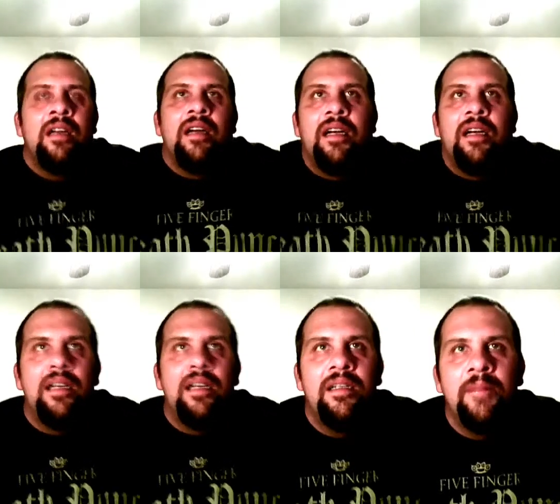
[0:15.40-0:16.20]

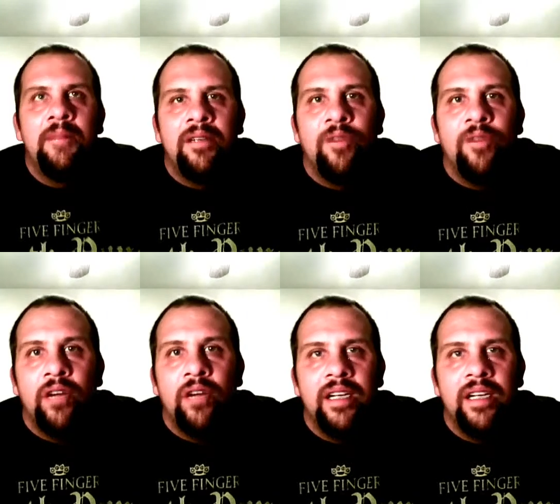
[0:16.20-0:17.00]
about
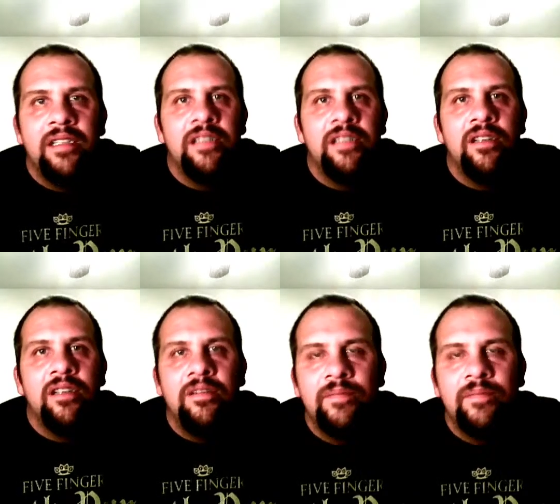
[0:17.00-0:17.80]
4 years or
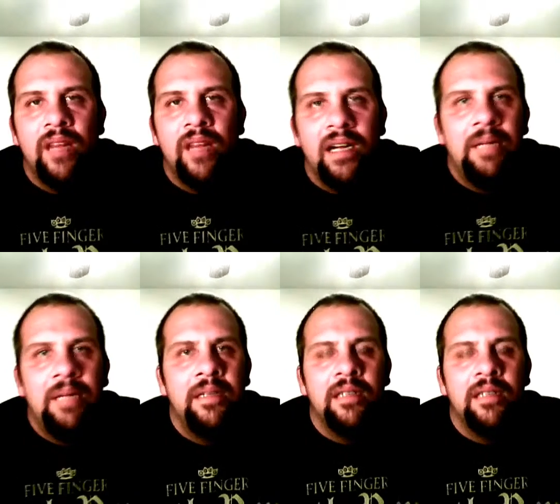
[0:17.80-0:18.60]
so,
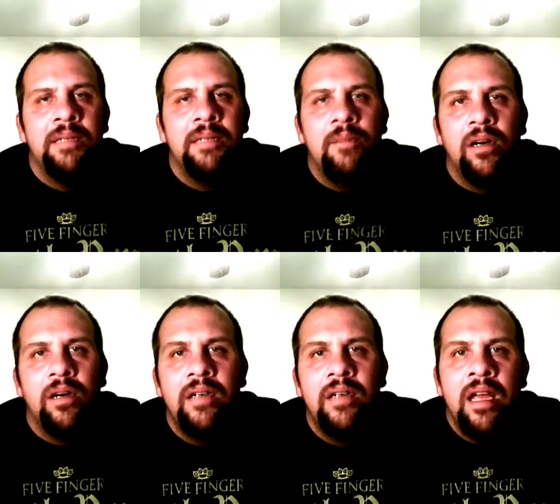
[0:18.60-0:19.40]
maybe a little bit
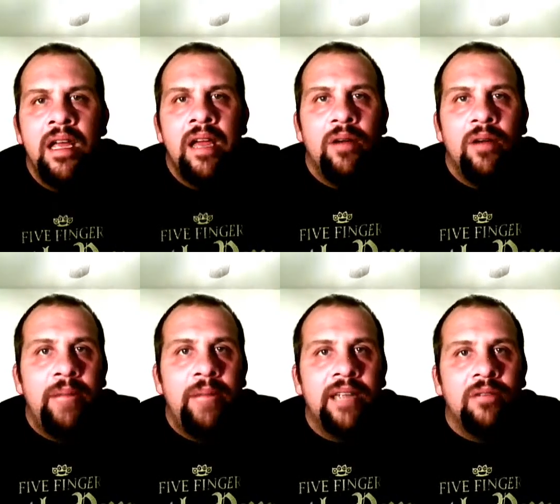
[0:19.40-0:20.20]
more. Went
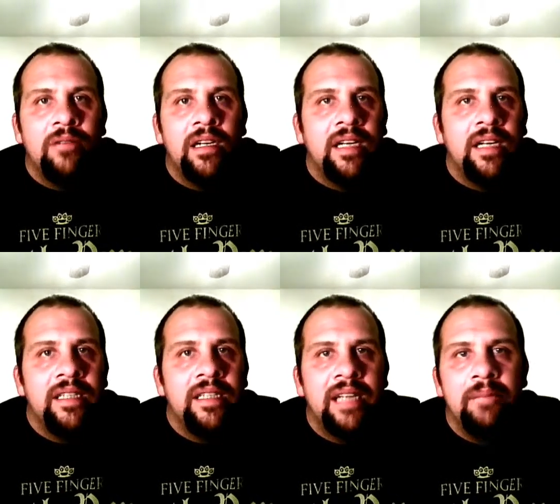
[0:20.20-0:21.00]
back to work. I
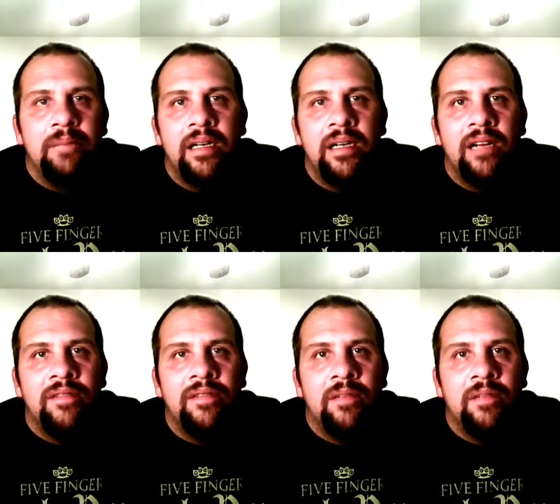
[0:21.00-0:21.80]
just got burned
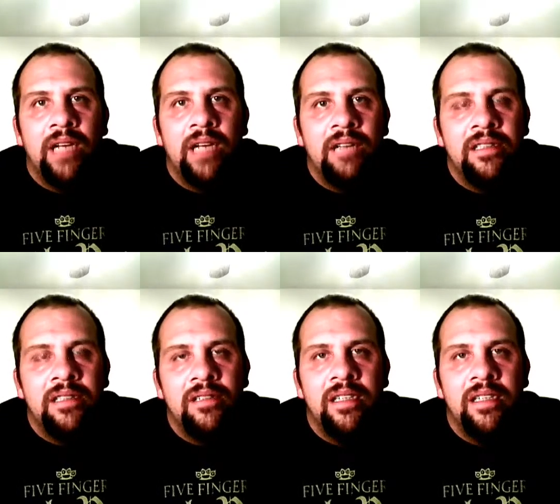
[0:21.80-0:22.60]
out from what I was
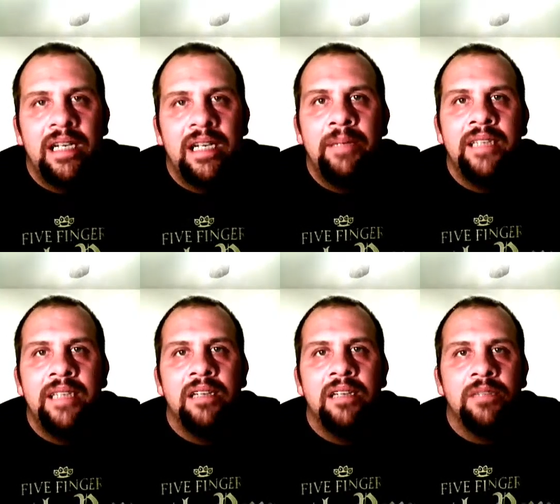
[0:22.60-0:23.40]
doing and the
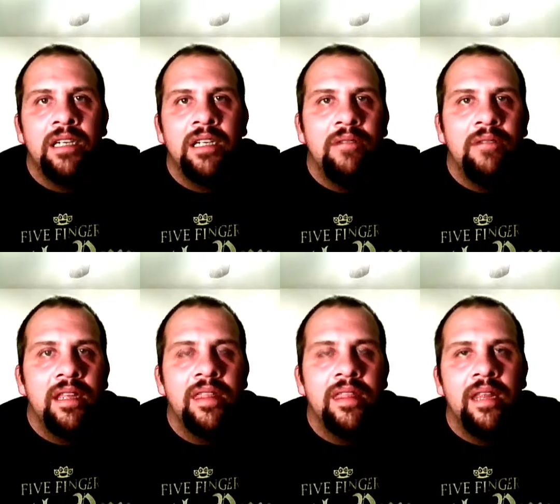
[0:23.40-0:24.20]
companies I was working
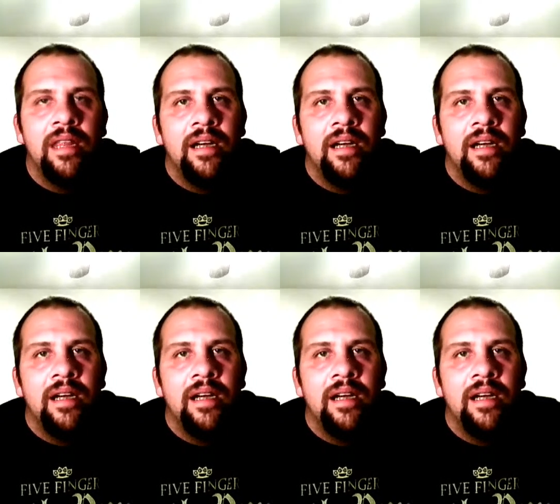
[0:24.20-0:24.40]
with.